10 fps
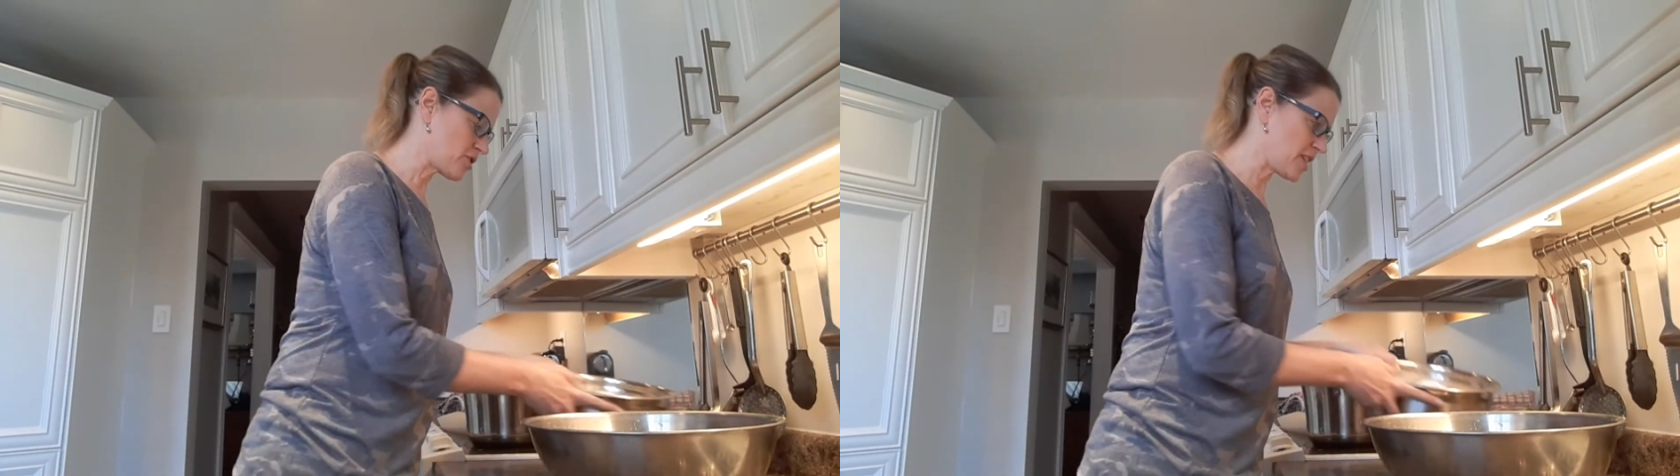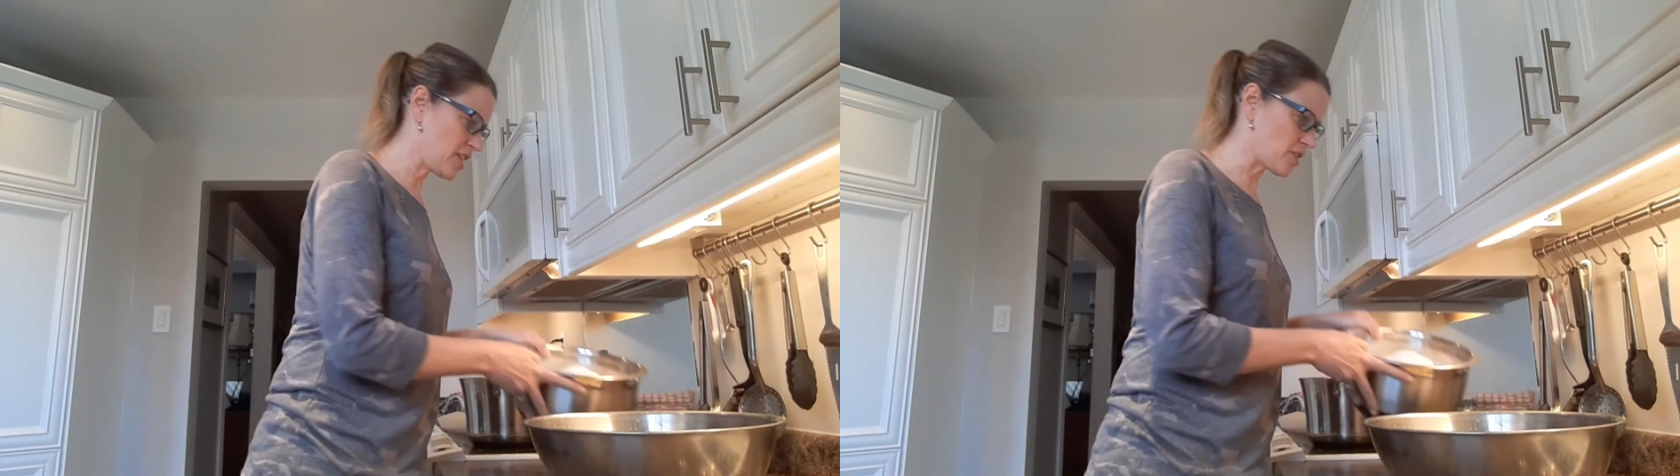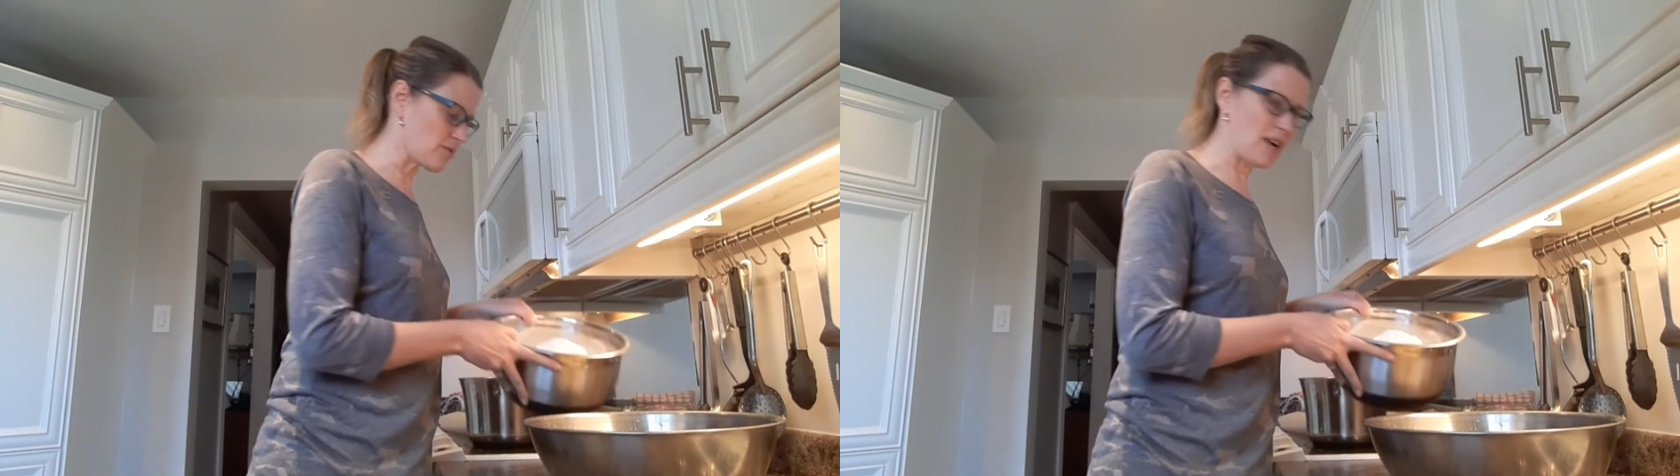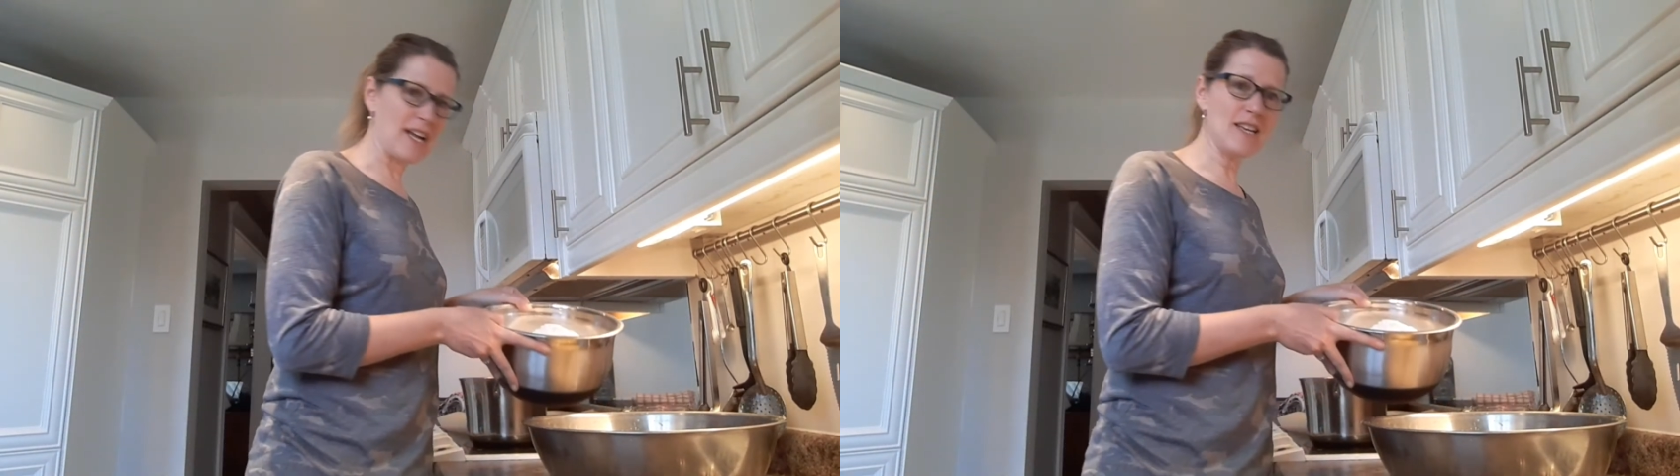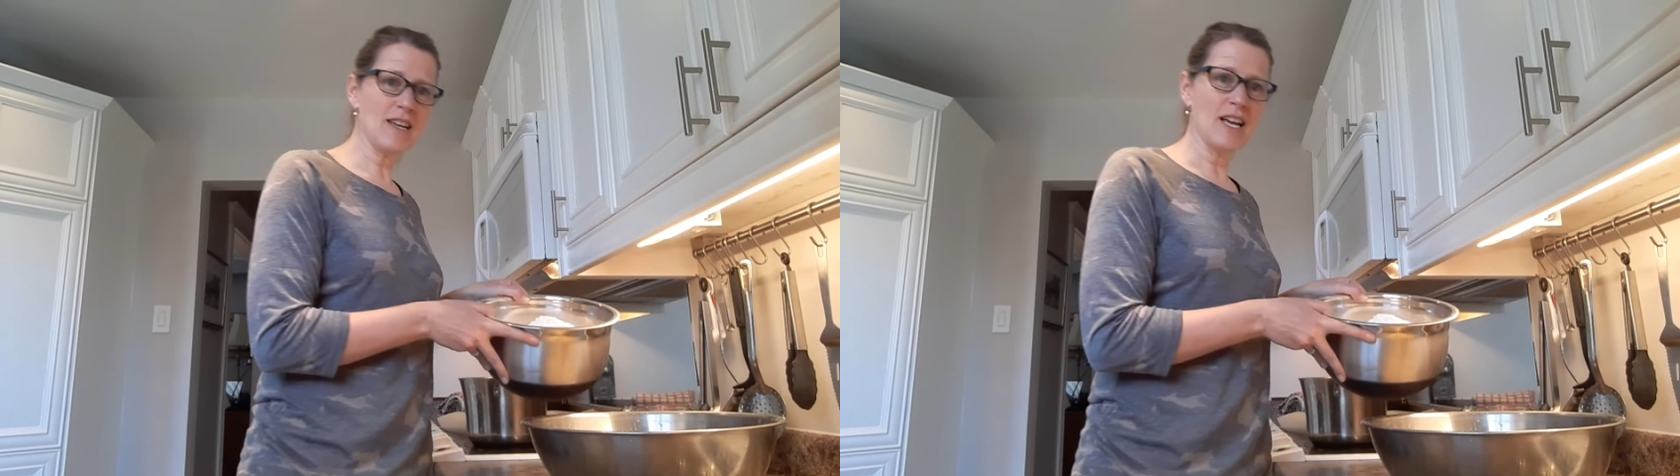here,
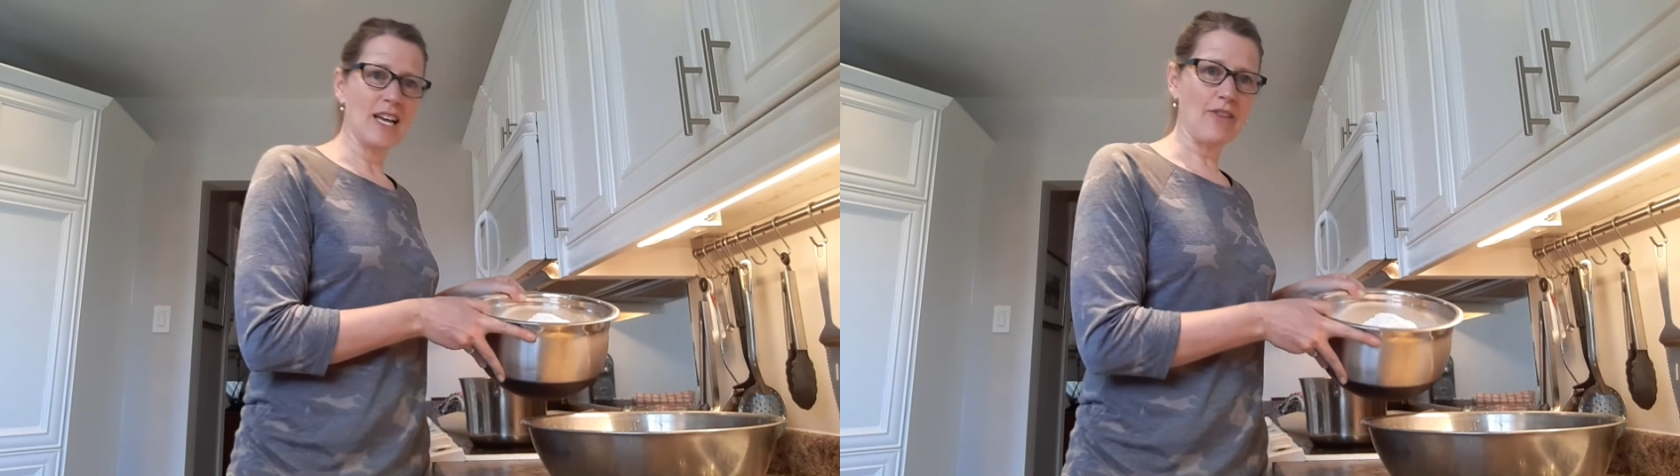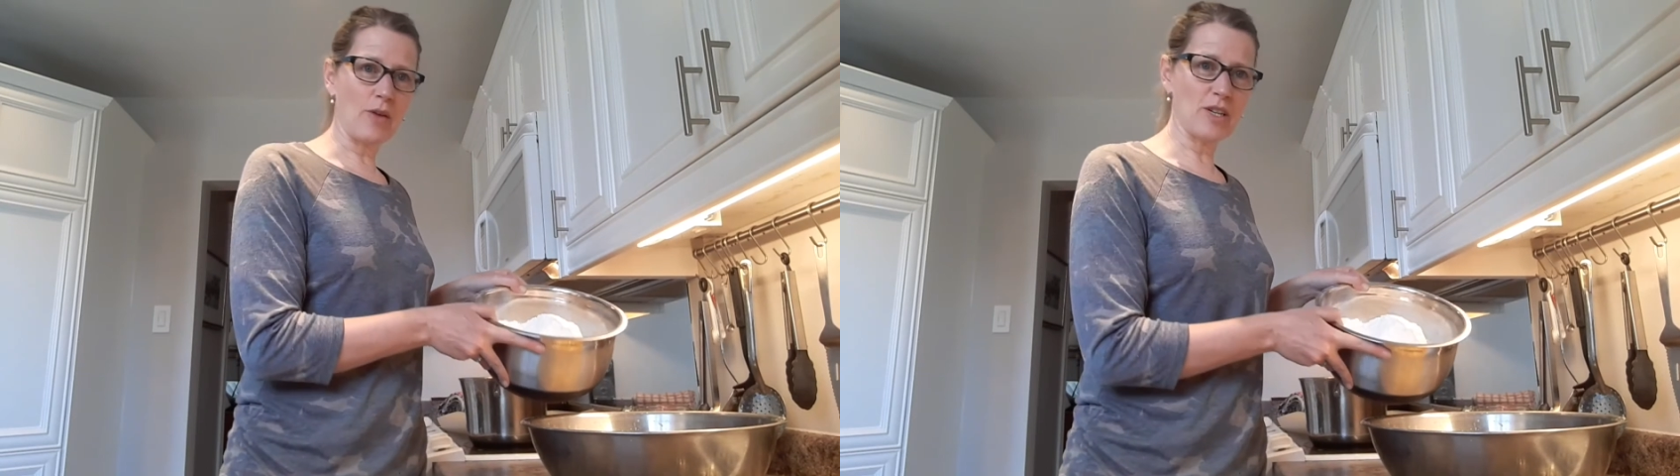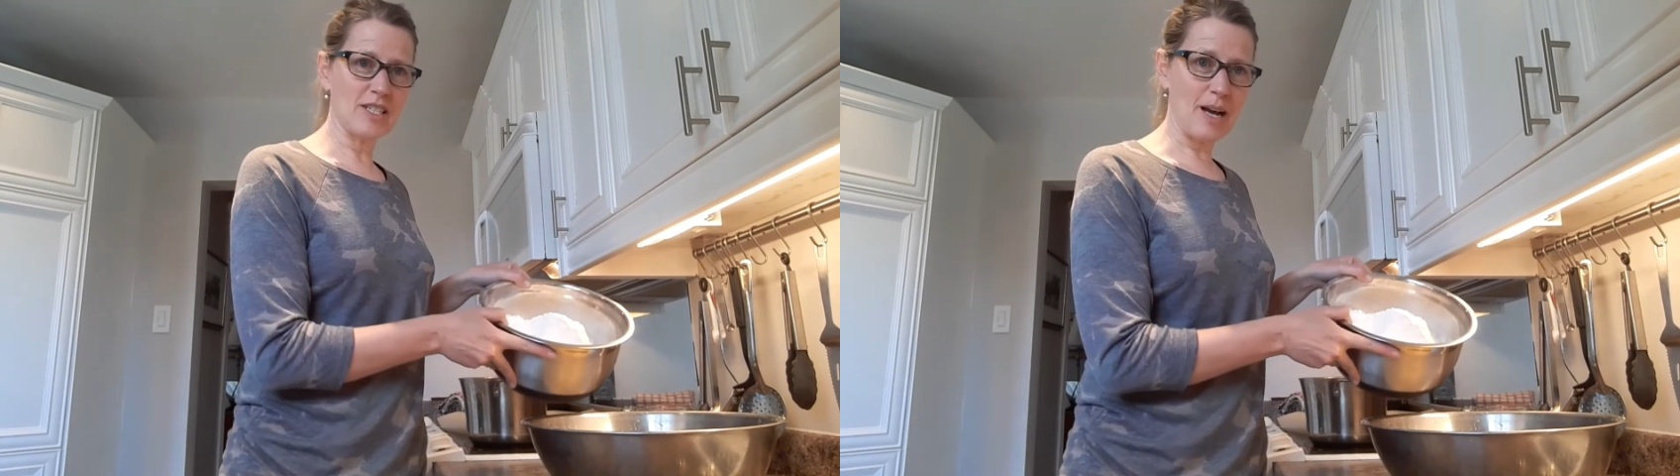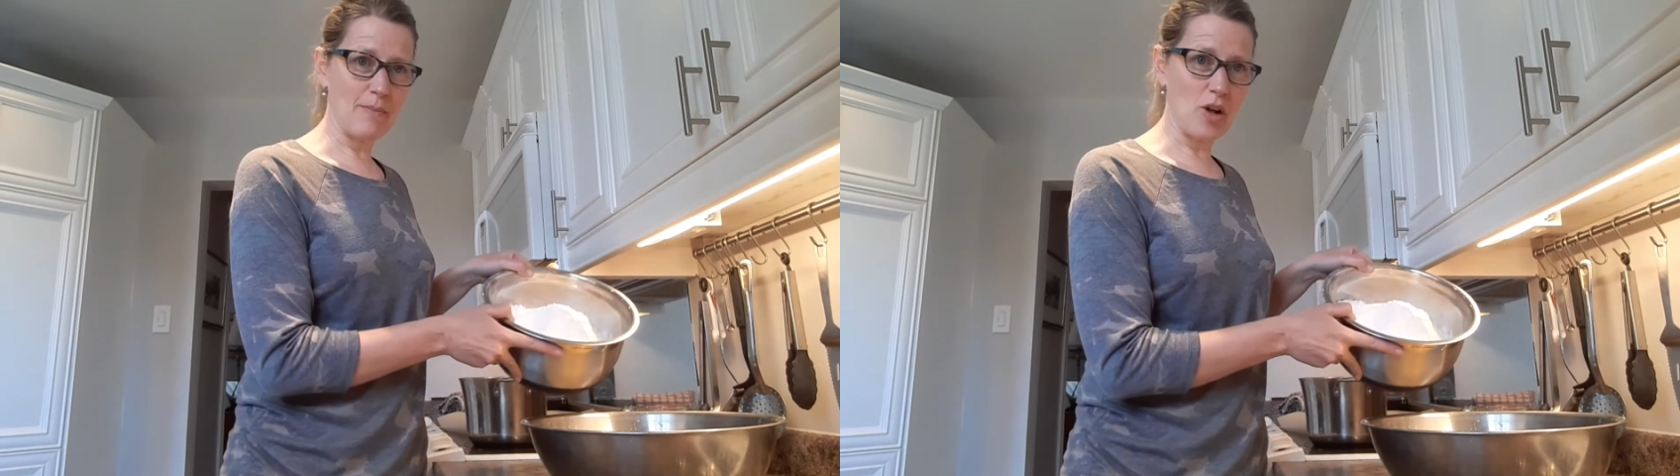right? If I were to dump